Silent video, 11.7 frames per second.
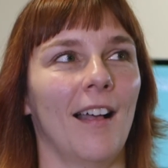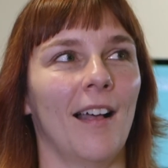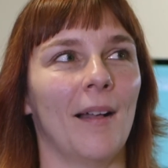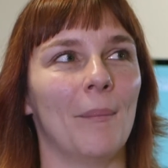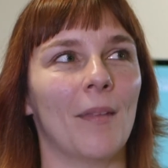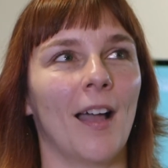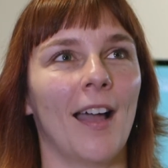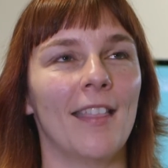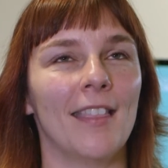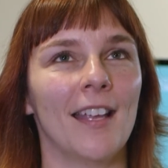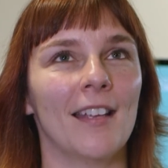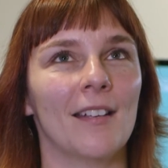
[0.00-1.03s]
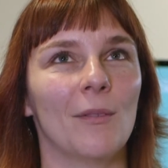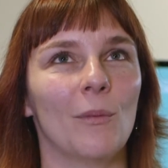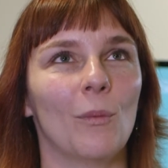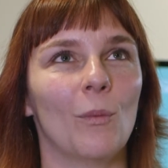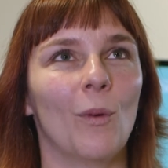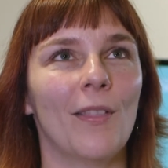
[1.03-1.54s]
Um, I think
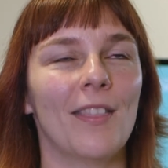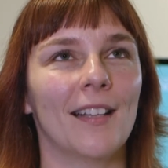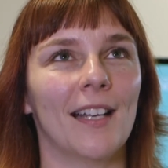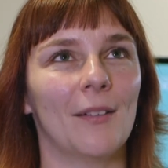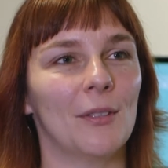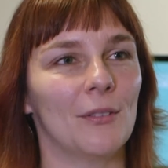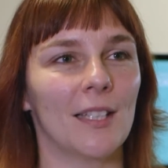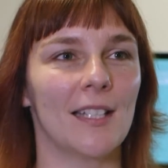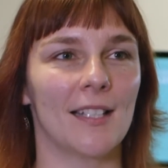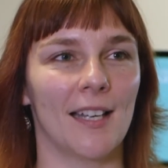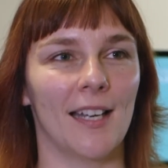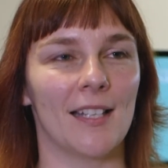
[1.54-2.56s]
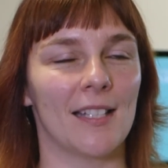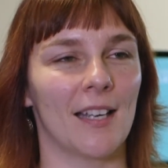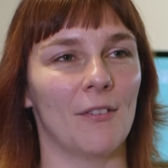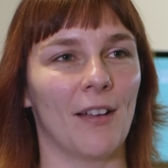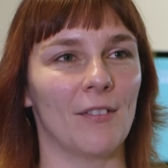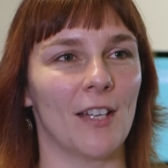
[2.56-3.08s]
one thing that I would really cite as
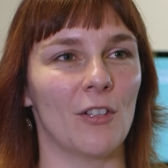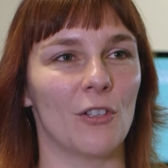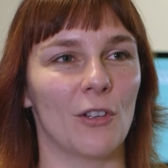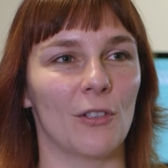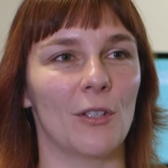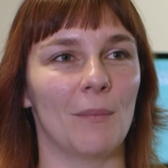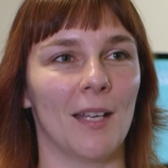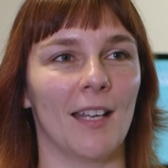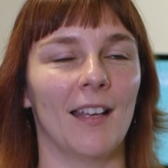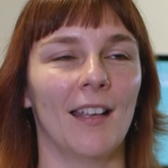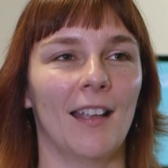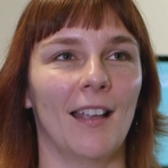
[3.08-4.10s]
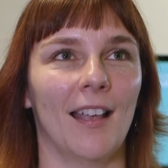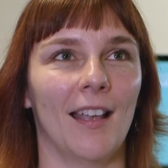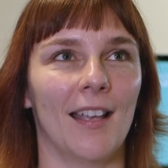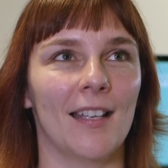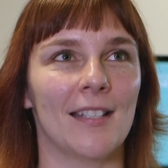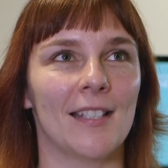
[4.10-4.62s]
like foundational to me
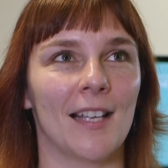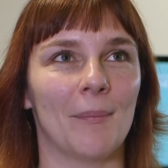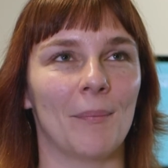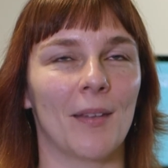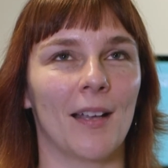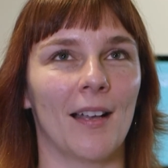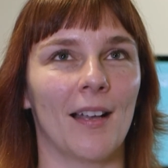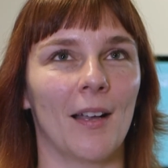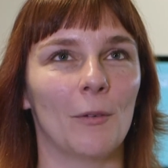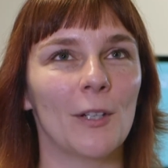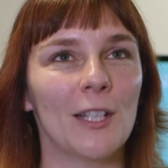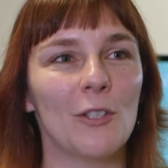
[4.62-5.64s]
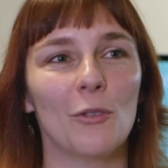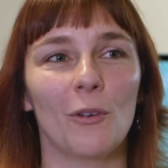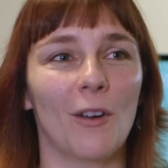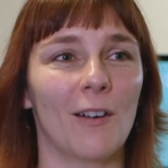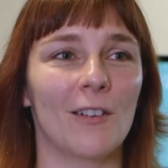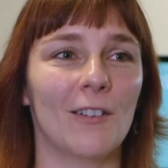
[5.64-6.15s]
is um, a really
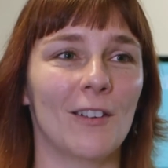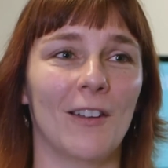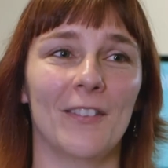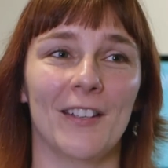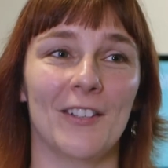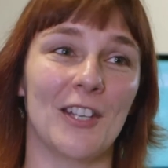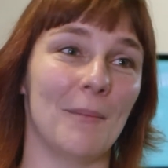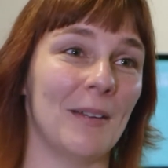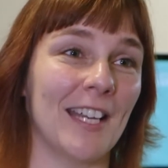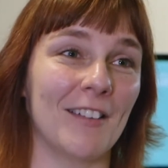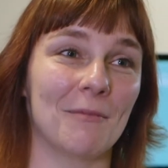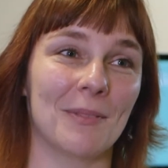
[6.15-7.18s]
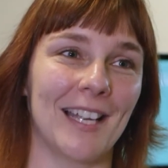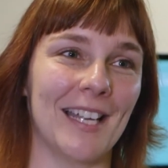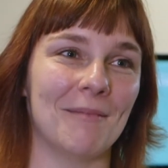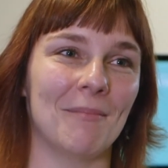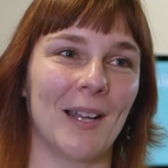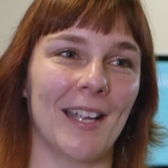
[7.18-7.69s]
short article called The Hegemony of
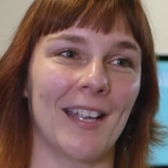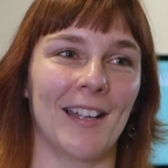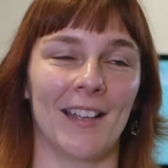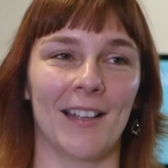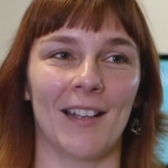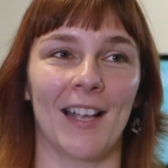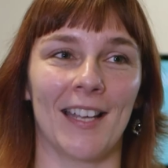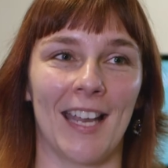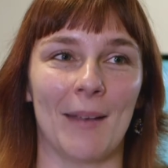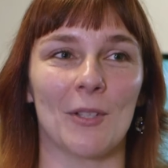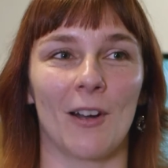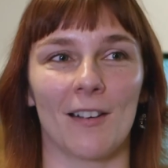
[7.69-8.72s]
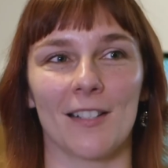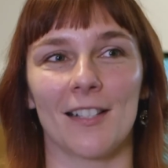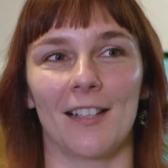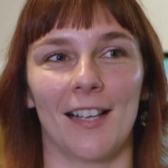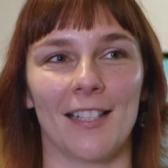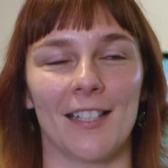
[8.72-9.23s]
Play by a, uh, a games artist
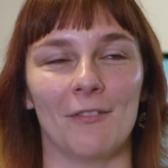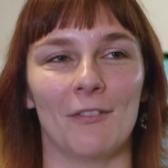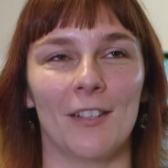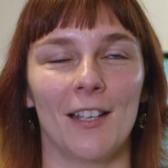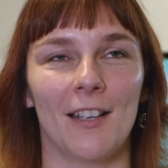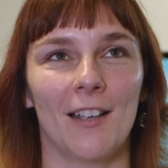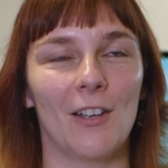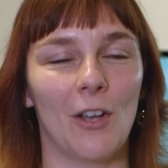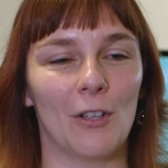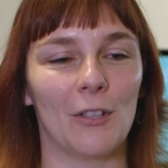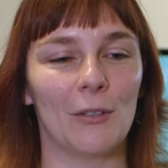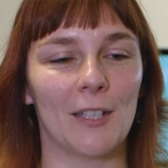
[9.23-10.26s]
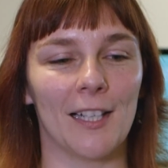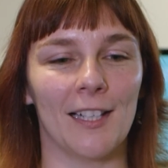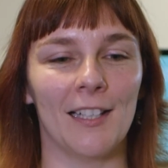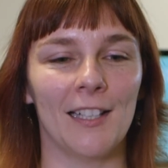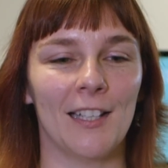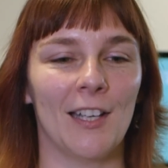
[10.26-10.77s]
collective called Ludica